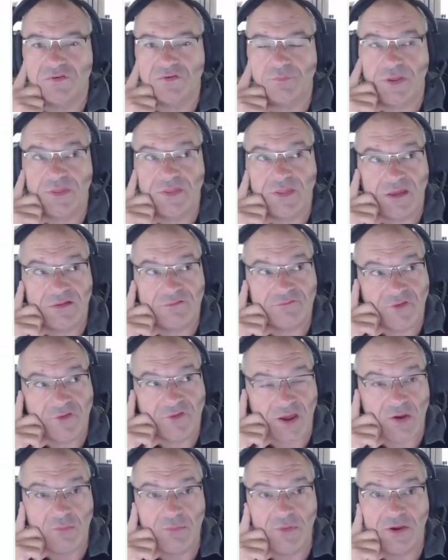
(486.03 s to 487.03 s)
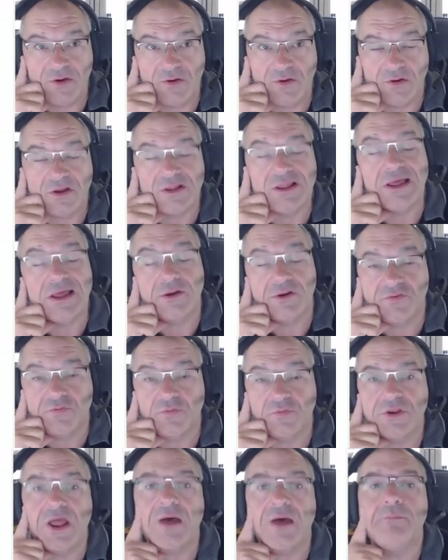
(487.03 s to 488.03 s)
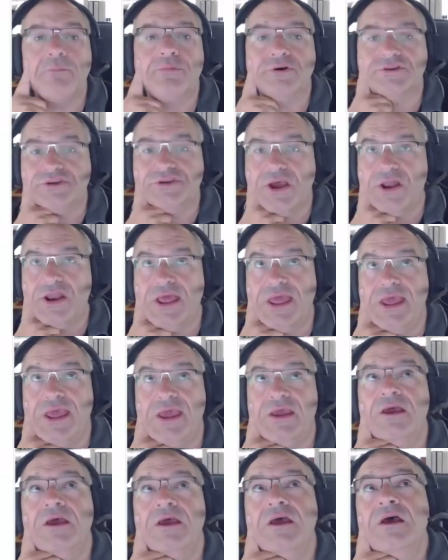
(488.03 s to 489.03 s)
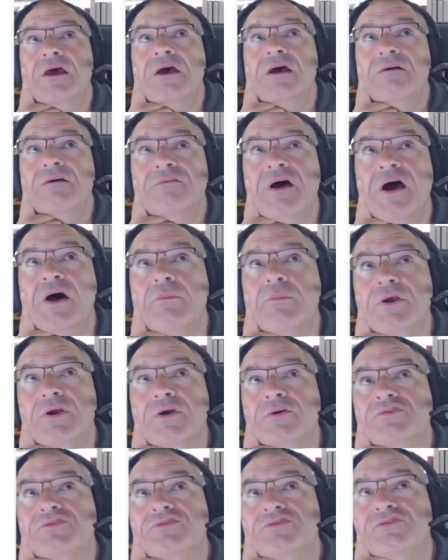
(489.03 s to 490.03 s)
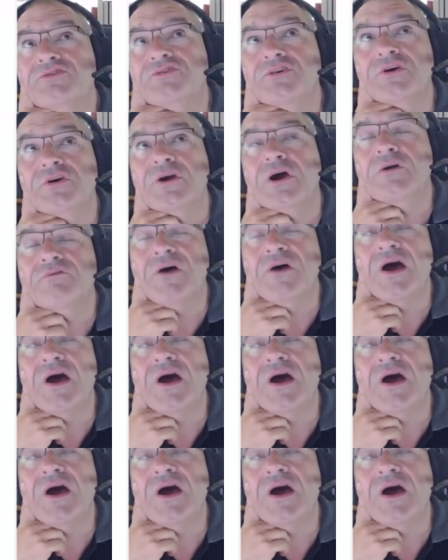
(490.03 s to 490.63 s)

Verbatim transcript: has been that FileMaker Claris would not push out a FileMaker a